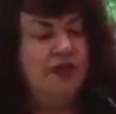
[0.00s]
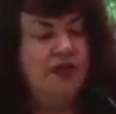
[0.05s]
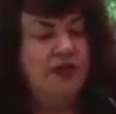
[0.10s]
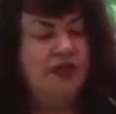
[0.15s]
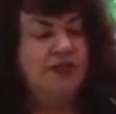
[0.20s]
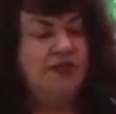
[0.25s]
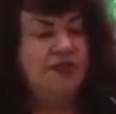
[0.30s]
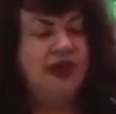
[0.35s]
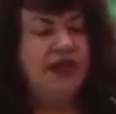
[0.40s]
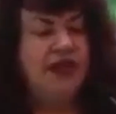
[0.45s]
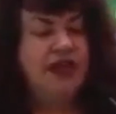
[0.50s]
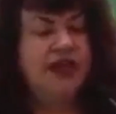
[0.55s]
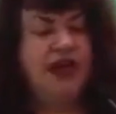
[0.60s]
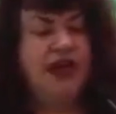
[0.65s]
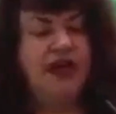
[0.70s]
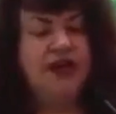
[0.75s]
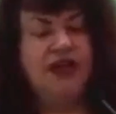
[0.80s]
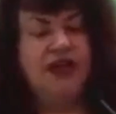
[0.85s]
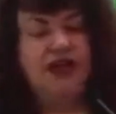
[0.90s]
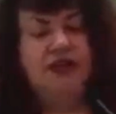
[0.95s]
My friend and
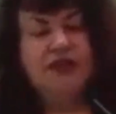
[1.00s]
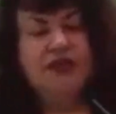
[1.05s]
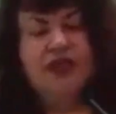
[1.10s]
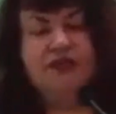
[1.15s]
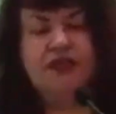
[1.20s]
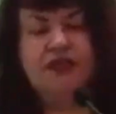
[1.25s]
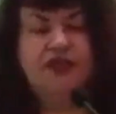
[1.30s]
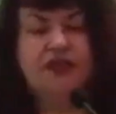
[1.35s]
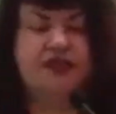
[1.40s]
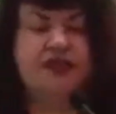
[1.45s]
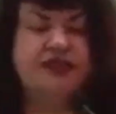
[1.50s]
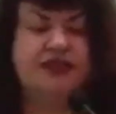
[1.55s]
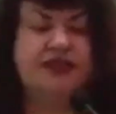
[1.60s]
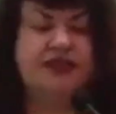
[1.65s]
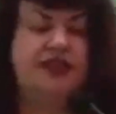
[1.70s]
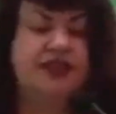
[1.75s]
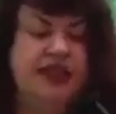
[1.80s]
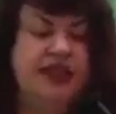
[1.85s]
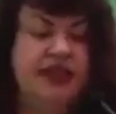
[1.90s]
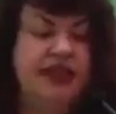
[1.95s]
colleague, Reverend
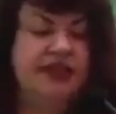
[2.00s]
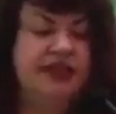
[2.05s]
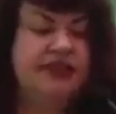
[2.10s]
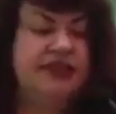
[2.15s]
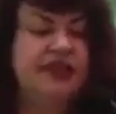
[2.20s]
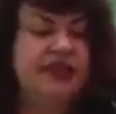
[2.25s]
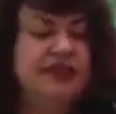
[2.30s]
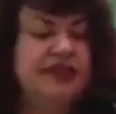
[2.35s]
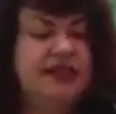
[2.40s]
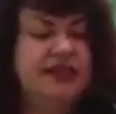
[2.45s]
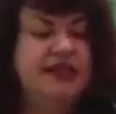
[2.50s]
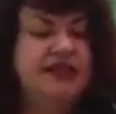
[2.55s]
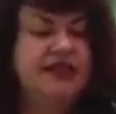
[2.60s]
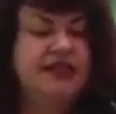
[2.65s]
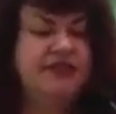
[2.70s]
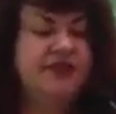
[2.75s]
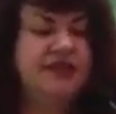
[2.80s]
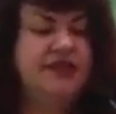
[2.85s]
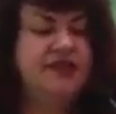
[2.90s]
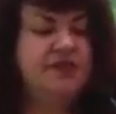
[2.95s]
Christine Dance, says the
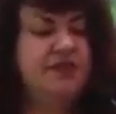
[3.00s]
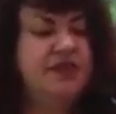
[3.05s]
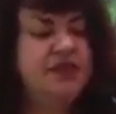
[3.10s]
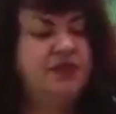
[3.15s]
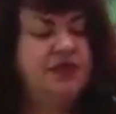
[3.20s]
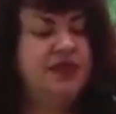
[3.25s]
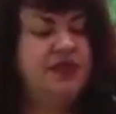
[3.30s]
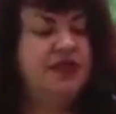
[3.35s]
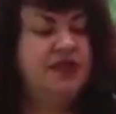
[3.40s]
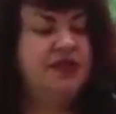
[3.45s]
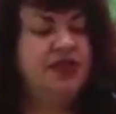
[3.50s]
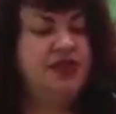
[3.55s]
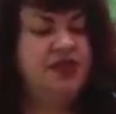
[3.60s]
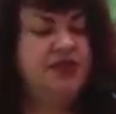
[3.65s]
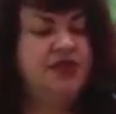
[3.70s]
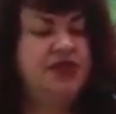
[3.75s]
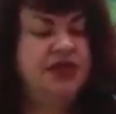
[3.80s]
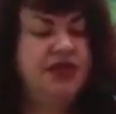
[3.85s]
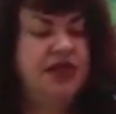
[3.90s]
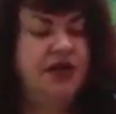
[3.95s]
difference between the
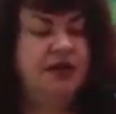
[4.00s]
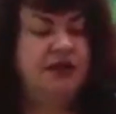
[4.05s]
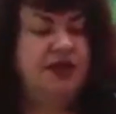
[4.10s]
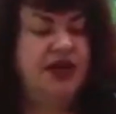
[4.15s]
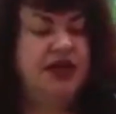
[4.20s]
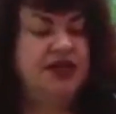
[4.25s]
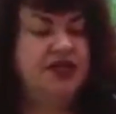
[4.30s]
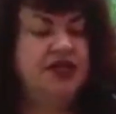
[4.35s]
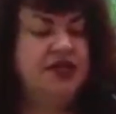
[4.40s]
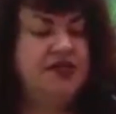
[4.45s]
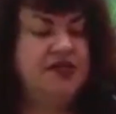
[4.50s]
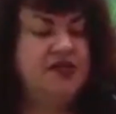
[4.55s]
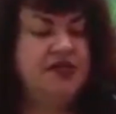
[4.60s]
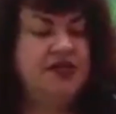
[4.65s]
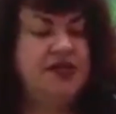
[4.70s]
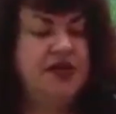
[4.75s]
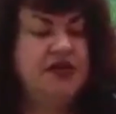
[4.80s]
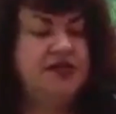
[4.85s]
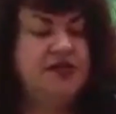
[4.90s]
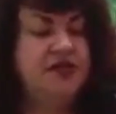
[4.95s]
two denominations was
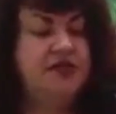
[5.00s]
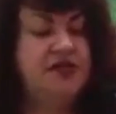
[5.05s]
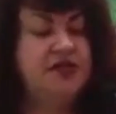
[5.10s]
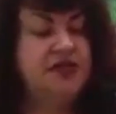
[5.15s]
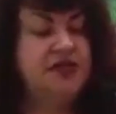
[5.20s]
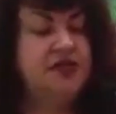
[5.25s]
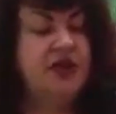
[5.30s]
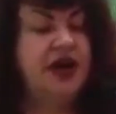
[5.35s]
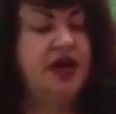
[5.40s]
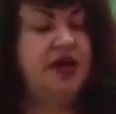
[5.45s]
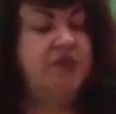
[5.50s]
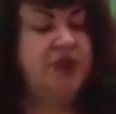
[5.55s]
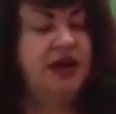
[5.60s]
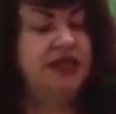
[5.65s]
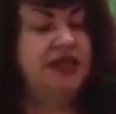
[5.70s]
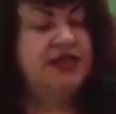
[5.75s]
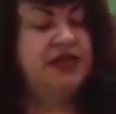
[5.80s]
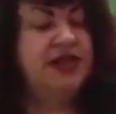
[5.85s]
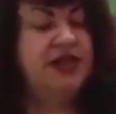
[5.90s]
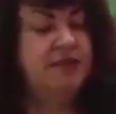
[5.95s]
also described by
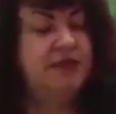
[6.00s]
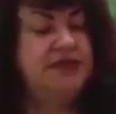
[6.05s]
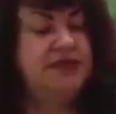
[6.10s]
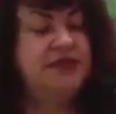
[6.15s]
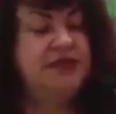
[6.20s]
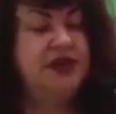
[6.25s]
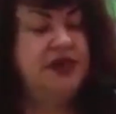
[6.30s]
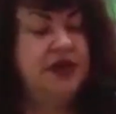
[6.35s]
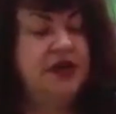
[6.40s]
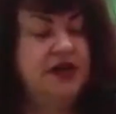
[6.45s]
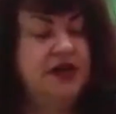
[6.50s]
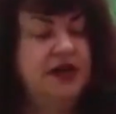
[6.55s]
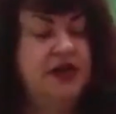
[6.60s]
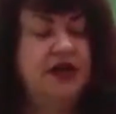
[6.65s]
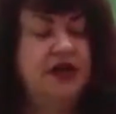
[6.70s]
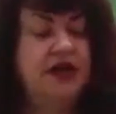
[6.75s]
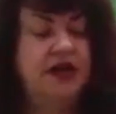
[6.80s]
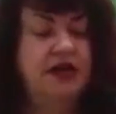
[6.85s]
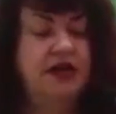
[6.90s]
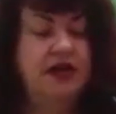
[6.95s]
Thomas Starr
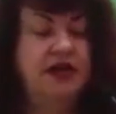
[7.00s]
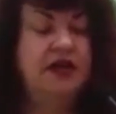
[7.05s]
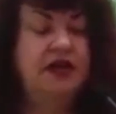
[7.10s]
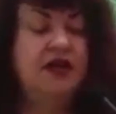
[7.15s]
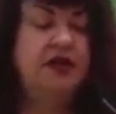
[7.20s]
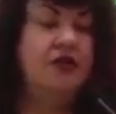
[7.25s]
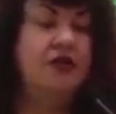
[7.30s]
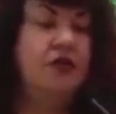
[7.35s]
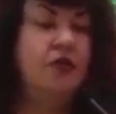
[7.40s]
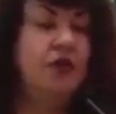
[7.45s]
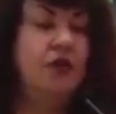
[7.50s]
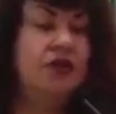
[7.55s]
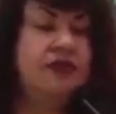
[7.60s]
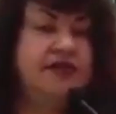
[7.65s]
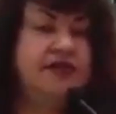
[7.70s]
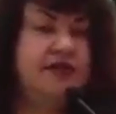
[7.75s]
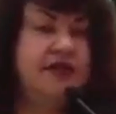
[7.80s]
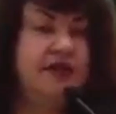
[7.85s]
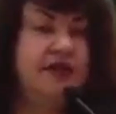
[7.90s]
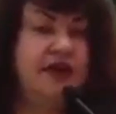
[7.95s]
King.
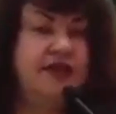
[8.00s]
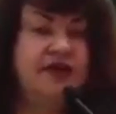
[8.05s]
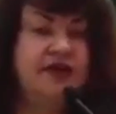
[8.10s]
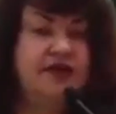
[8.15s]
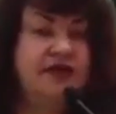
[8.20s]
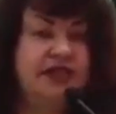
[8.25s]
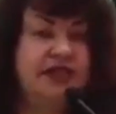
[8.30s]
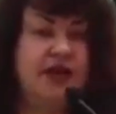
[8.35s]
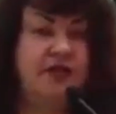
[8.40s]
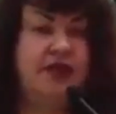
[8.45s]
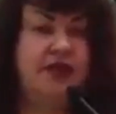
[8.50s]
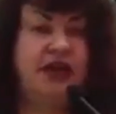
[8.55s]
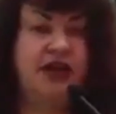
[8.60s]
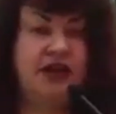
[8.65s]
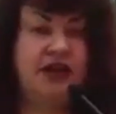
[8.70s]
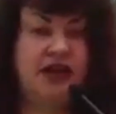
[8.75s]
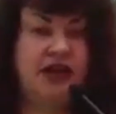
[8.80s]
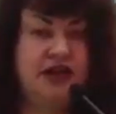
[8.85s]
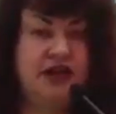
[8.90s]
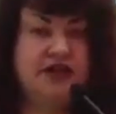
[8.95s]
What's the other
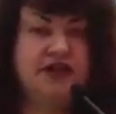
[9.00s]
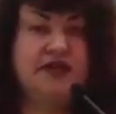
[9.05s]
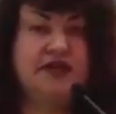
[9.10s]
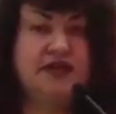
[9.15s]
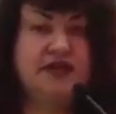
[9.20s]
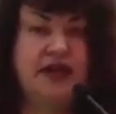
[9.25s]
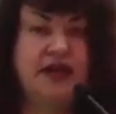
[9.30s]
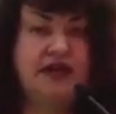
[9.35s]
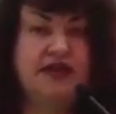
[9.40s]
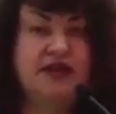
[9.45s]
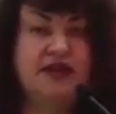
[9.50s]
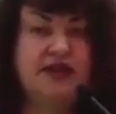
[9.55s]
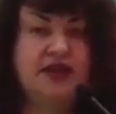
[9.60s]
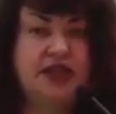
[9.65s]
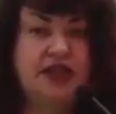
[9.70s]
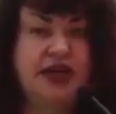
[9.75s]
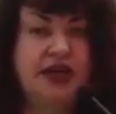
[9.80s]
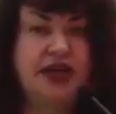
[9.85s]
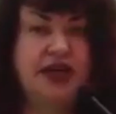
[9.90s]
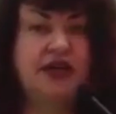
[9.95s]
seminary that's not in
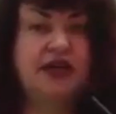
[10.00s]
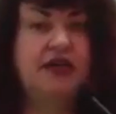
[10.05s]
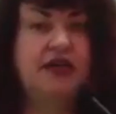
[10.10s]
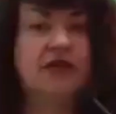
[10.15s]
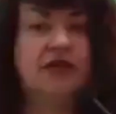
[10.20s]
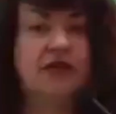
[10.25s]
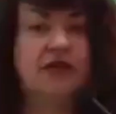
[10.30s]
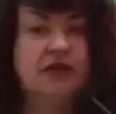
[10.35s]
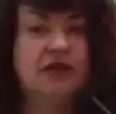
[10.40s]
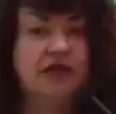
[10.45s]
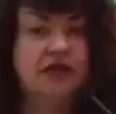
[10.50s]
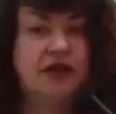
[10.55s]
Chicago?